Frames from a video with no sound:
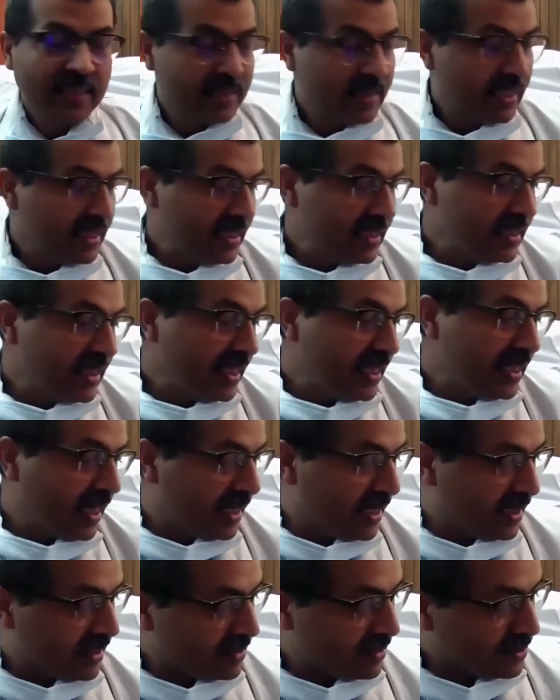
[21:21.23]
The reason
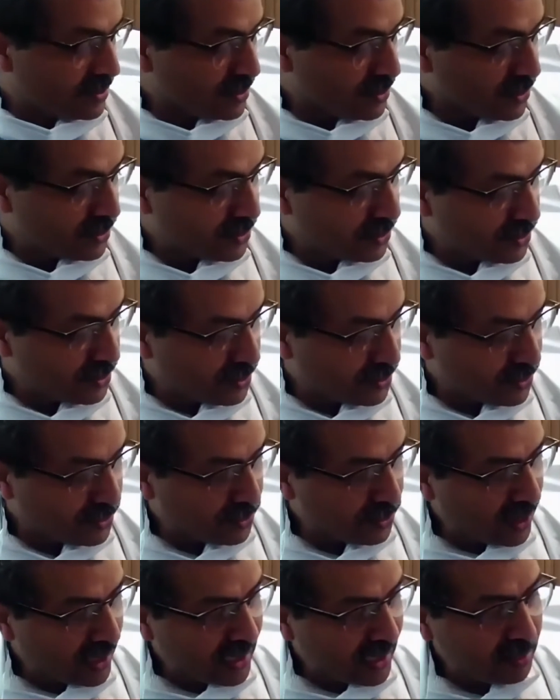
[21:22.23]

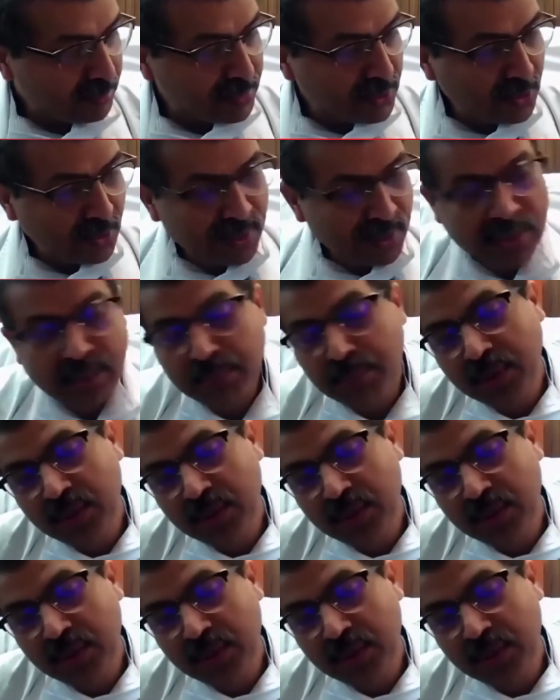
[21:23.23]
what I am talking